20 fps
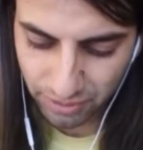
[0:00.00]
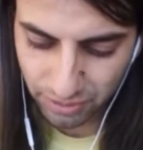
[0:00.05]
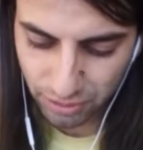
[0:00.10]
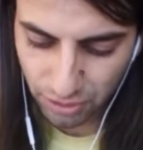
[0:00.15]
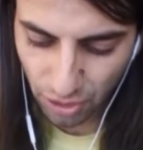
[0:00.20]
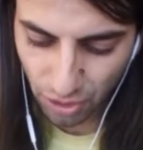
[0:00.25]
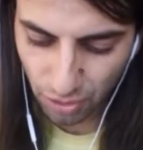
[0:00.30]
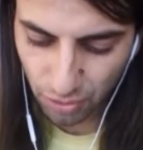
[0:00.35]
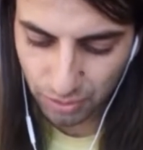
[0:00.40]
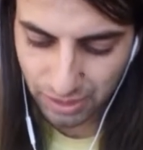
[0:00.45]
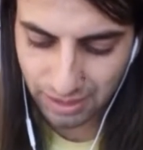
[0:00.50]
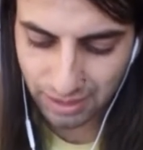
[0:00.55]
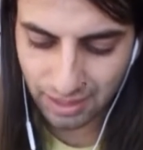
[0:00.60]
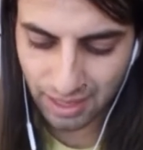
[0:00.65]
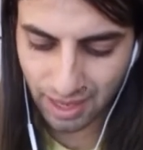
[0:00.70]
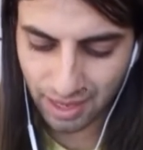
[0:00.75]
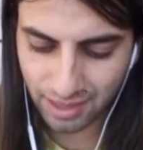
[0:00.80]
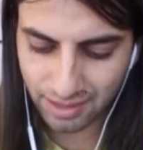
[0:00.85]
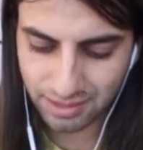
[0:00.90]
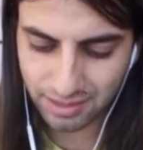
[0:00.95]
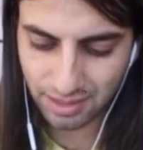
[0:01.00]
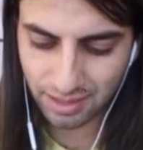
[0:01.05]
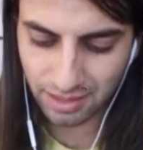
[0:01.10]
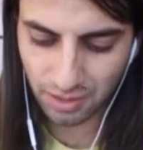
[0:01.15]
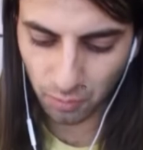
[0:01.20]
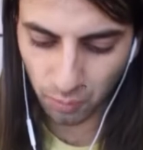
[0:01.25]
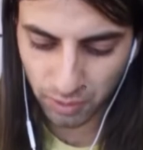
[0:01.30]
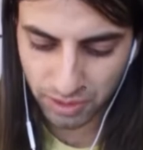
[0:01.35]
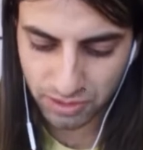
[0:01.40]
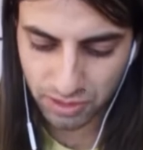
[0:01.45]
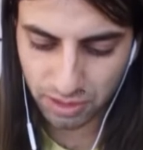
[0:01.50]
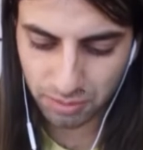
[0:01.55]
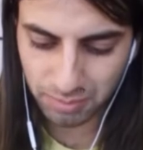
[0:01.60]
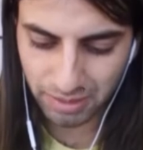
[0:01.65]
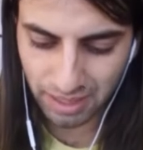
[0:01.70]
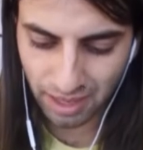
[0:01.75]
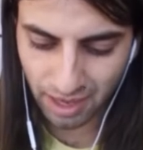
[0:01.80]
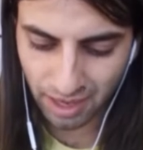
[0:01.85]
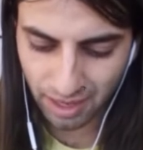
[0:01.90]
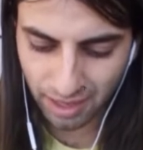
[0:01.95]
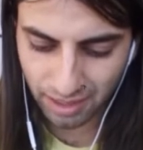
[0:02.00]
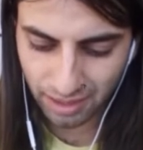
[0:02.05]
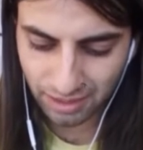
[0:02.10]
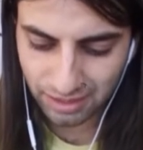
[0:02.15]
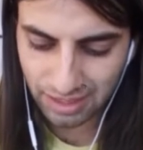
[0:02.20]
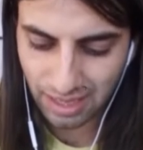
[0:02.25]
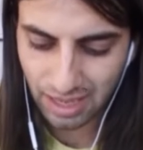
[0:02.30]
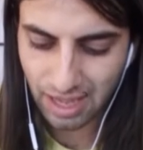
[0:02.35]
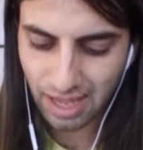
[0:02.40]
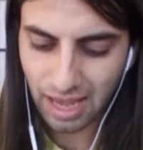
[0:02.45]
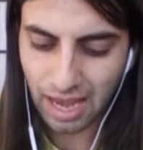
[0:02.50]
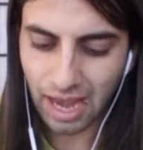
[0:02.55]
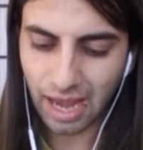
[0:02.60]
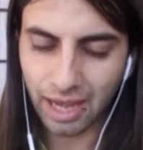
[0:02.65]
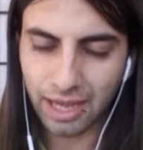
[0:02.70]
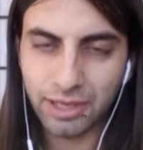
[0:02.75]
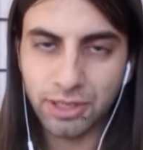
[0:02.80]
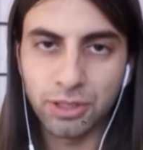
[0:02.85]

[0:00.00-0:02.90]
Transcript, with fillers: Even though he has a, a wizard behind,